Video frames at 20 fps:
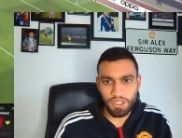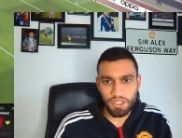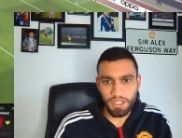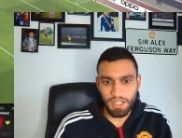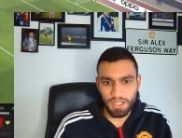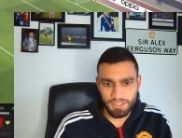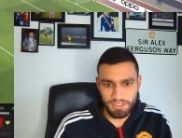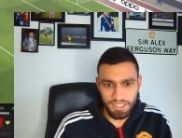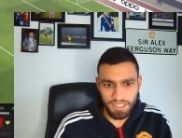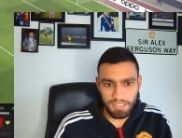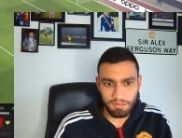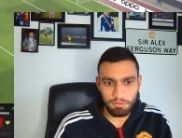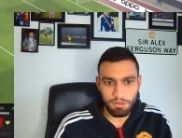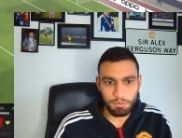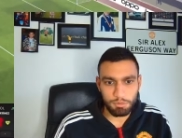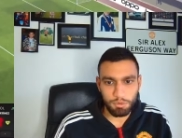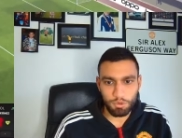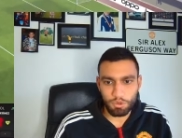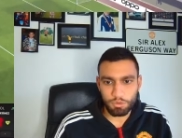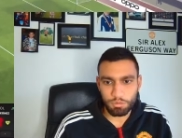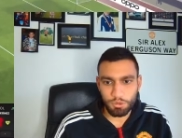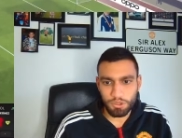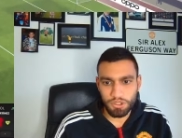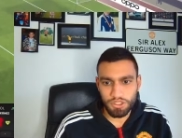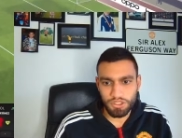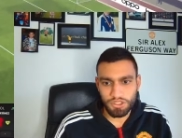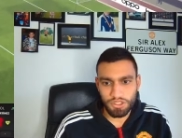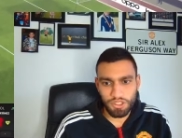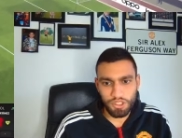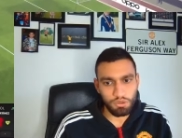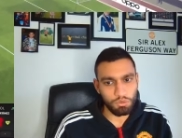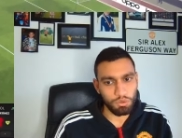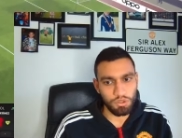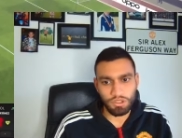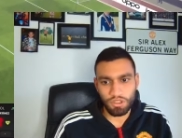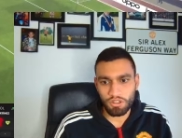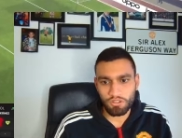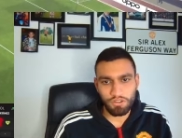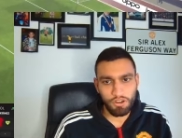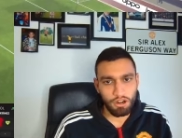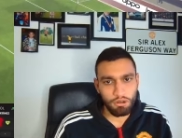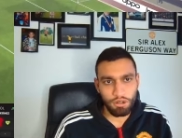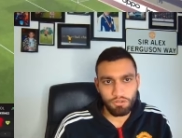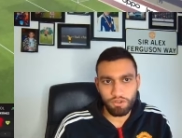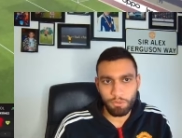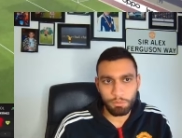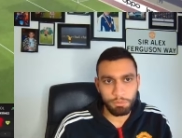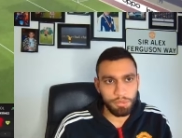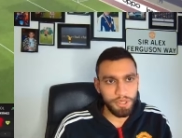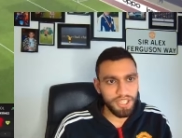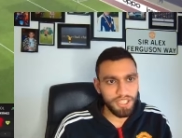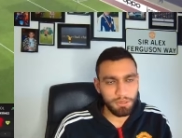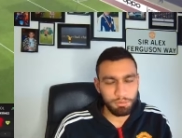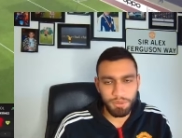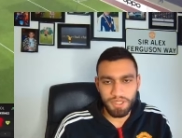Let's keep the ball, boys. We're not far off a big,